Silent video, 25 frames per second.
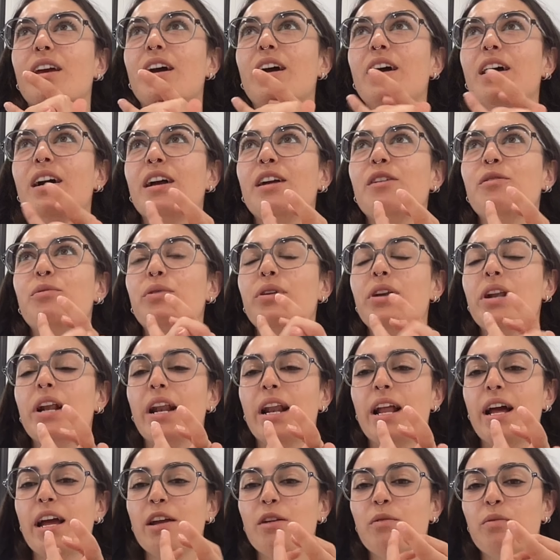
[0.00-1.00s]
really
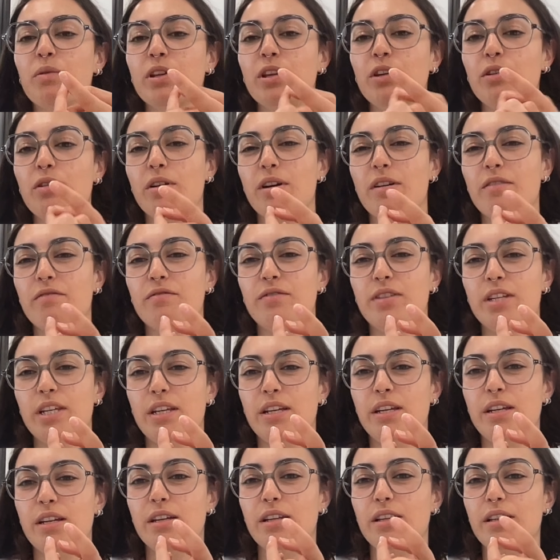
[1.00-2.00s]
like when you have
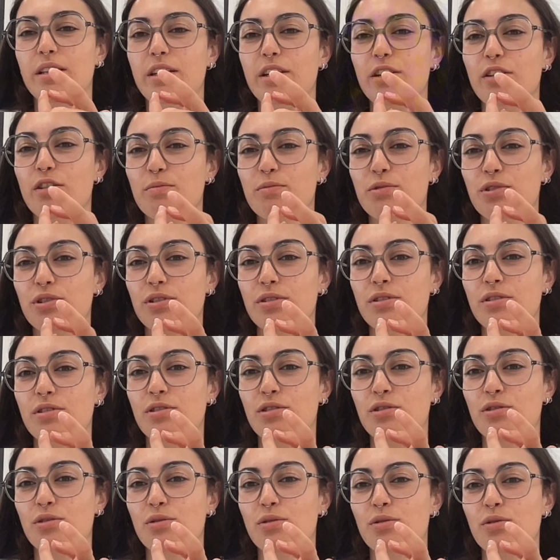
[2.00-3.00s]
the option
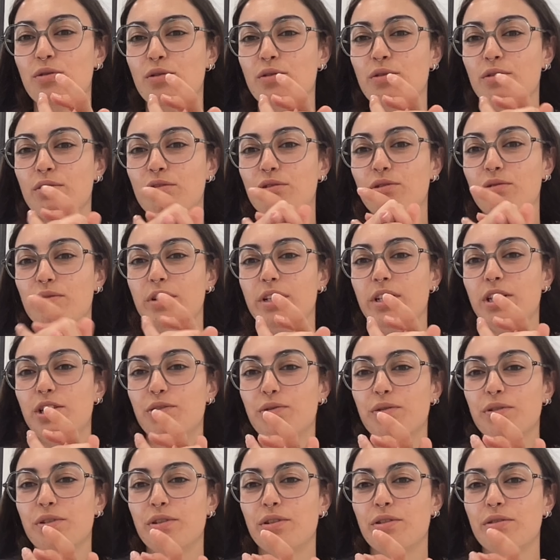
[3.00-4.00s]
to
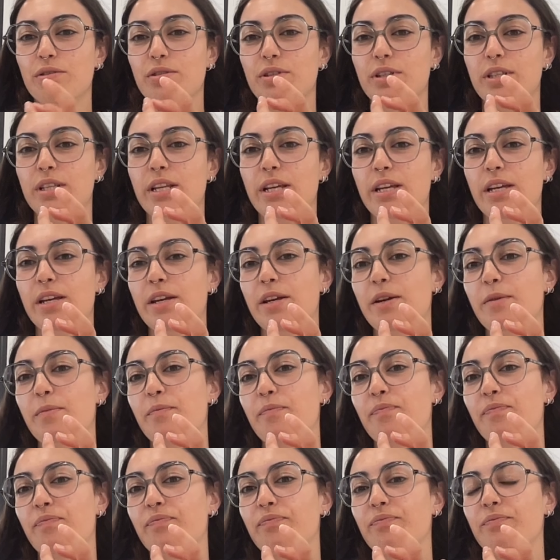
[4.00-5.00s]
introduce the,
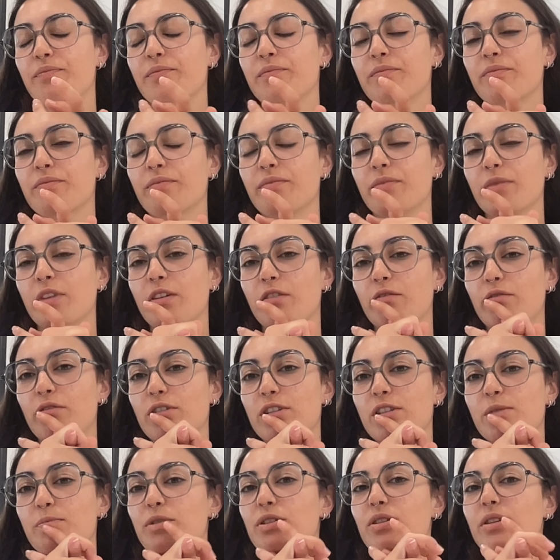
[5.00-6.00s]
for
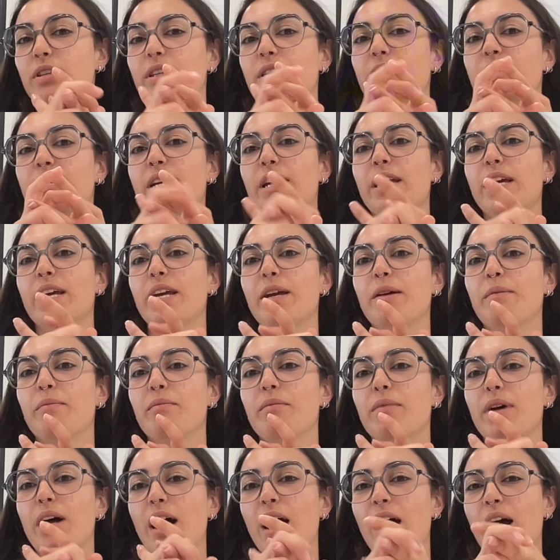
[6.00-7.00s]
example, the
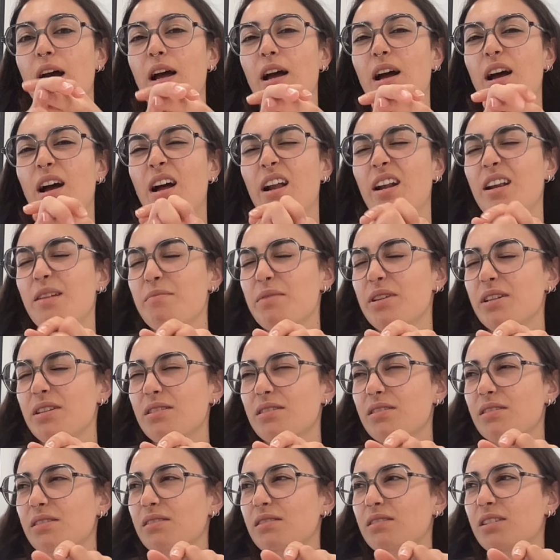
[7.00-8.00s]

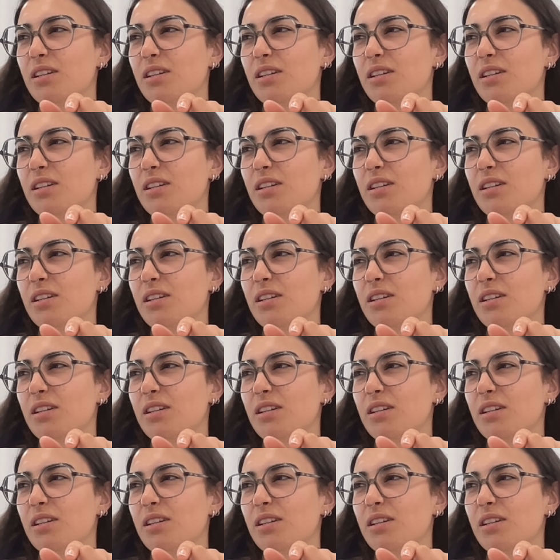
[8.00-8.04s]
aliments,